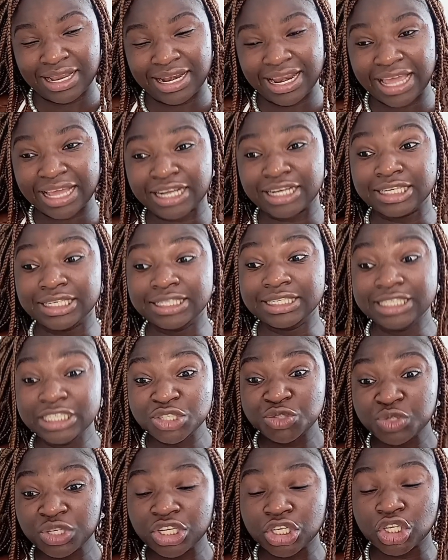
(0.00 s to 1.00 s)
Like,
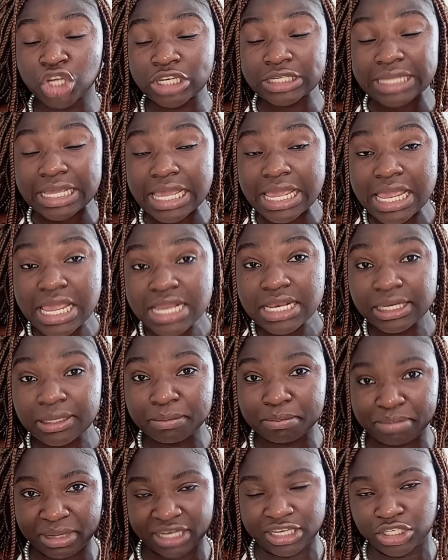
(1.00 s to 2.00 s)
literally not
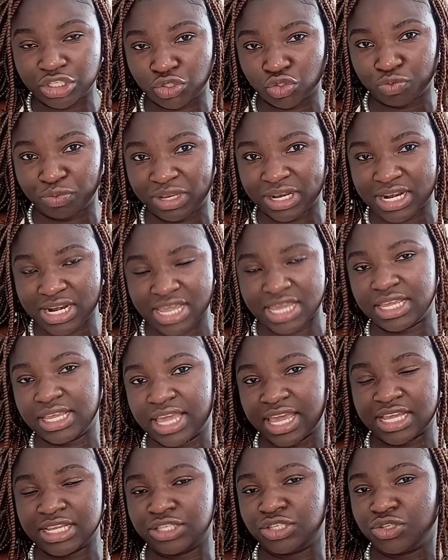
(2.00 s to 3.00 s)
anybody should be laying
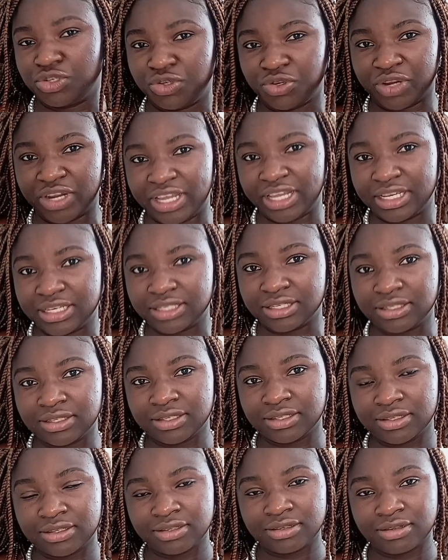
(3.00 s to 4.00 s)
hands on your head.
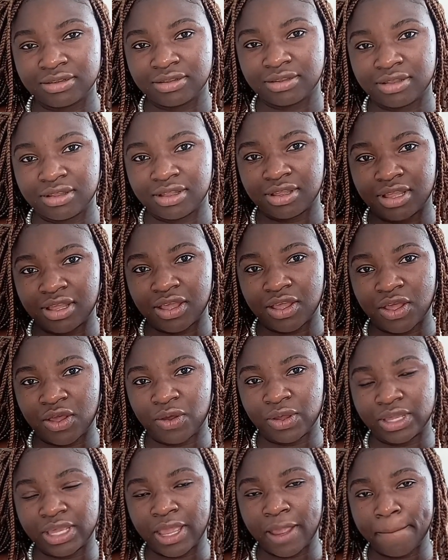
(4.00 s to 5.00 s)

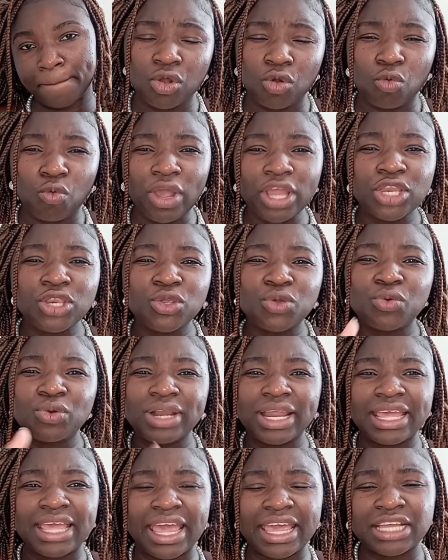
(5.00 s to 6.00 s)
Okay? When you
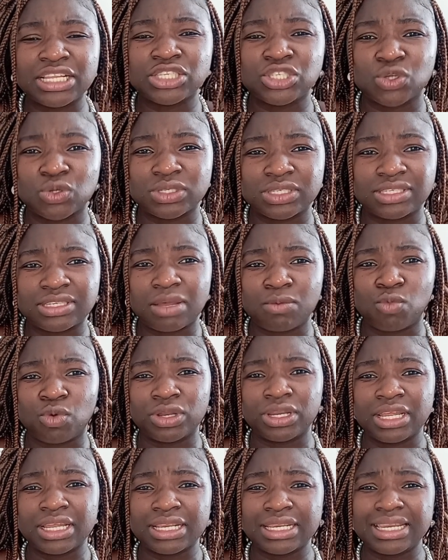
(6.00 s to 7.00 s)
lay hands on
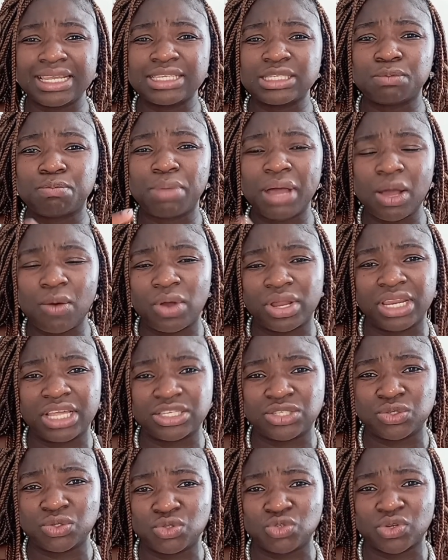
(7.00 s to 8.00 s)
someone, there's power
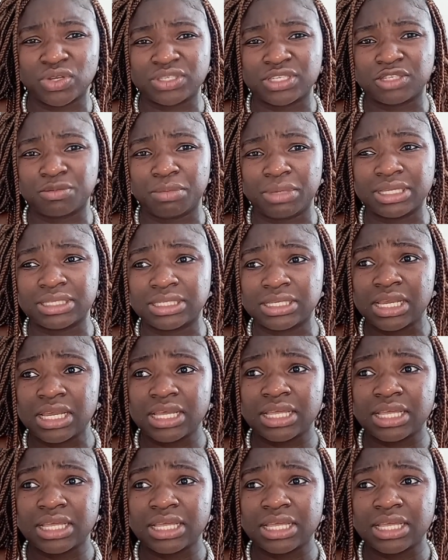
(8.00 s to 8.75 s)
that you transmit.